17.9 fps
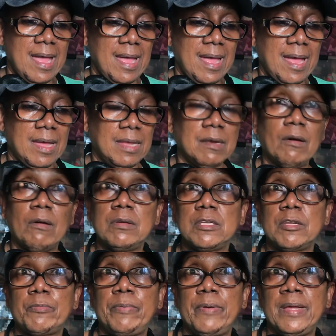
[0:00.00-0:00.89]
and on
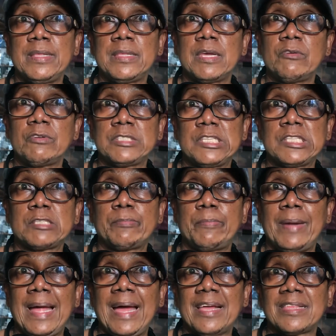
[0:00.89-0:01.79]
the plate there was this
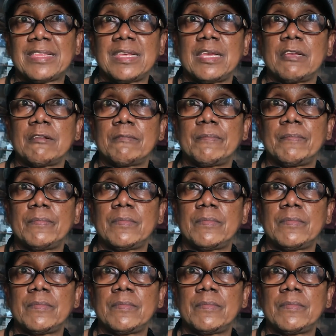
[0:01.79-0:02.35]
black thing.